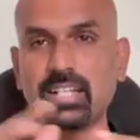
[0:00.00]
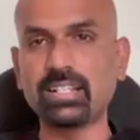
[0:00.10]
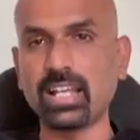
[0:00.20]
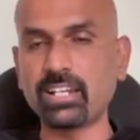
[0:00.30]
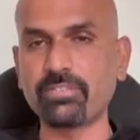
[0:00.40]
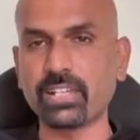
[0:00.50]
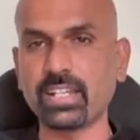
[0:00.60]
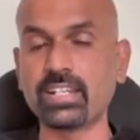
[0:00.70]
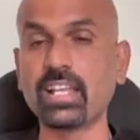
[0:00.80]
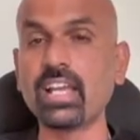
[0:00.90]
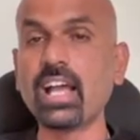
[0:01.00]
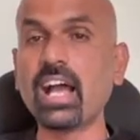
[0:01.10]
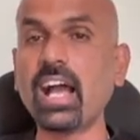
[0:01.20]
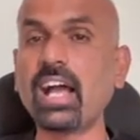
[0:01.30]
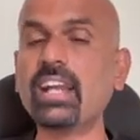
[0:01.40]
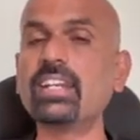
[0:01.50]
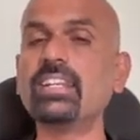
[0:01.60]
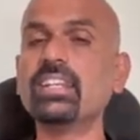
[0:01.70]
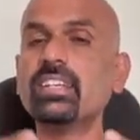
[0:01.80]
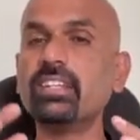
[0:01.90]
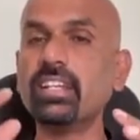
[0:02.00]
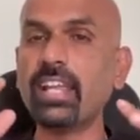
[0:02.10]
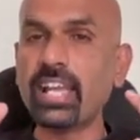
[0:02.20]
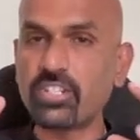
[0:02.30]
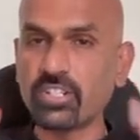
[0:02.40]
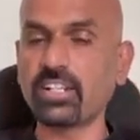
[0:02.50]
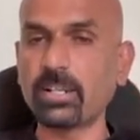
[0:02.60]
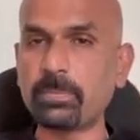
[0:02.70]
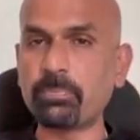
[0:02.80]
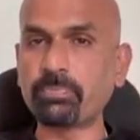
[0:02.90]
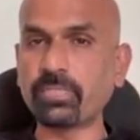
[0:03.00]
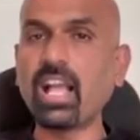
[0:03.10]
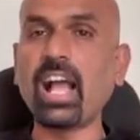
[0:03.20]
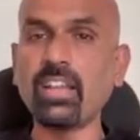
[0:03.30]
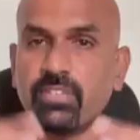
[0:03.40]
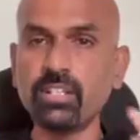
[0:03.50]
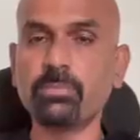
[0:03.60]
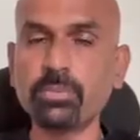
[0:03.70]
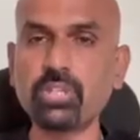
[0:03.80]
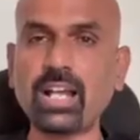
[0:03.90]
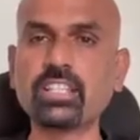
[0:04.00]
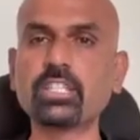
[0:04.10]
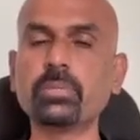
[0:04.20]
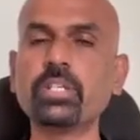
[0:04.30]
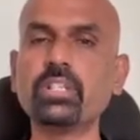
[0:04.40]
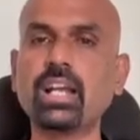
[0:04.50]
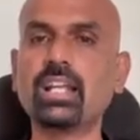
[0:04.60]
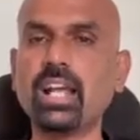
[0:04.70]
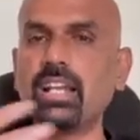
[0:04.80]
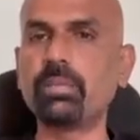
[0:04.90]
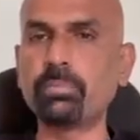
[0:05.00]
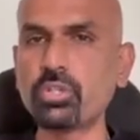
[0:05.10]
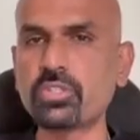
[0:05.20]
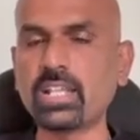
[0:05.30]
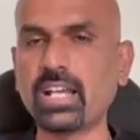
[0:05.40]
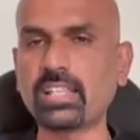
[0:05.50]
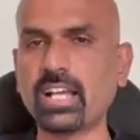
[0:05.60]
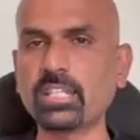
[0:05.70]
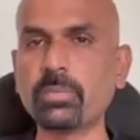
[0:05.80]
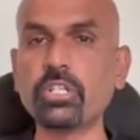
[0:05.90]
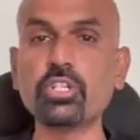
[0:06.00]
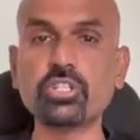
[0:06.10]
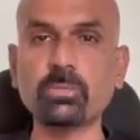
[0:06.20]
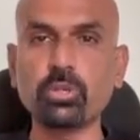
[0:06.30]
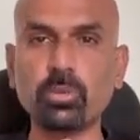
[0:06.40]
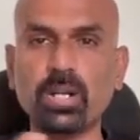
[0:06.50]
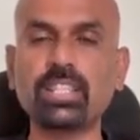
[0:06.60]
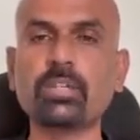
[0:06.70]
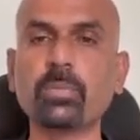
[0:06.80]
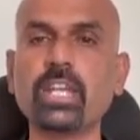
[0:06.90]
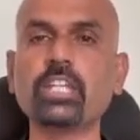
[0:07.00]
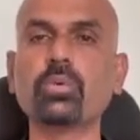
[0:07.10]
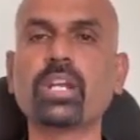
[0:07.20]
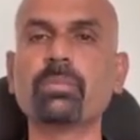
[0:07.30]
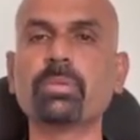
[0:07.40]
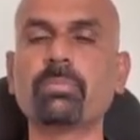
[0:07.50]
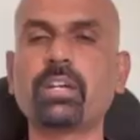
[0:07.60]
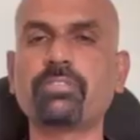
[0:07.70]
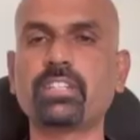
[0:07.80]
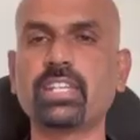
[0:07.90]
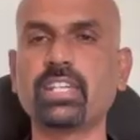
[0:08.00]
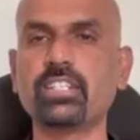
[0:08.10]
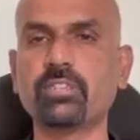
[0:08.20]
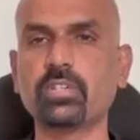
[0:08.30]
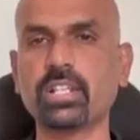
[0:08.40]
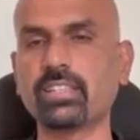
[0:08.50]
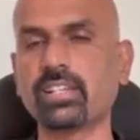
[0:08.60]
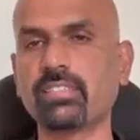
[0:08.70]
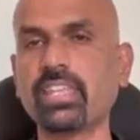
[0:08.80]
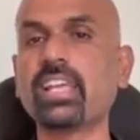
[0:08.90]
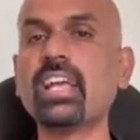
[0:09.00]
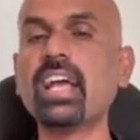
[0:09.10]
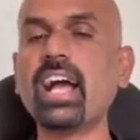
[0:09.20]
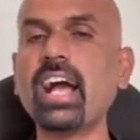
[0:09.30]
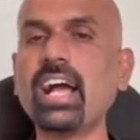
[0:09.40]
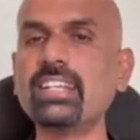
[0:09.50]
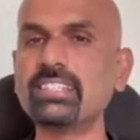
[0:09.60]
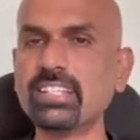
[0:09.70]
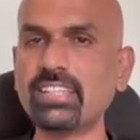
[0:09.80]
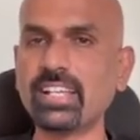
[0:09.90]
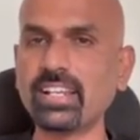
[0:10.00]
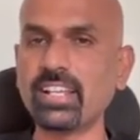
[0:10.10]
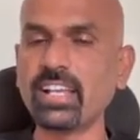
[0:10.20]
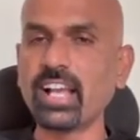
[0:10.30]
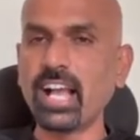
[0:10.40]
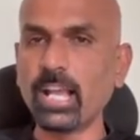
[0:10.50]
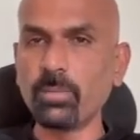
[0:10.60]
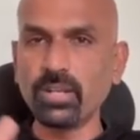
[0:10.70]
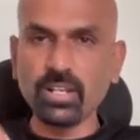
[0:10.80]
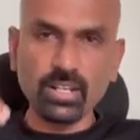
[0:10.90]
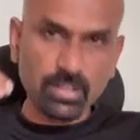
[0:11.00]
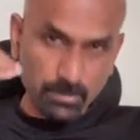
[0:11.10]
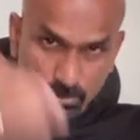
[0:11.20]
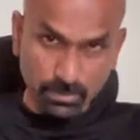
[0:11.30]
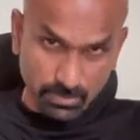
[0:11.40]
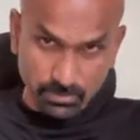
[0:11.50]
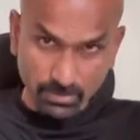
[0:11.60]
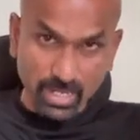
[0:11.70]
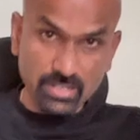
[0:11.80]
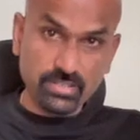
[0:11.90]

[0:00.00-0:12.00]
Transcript: I'll clarify it. And later, I will put another video, I, I'll post the other videos about what are the way you can prepare for the interview and other thing. And till then, I will, I'll,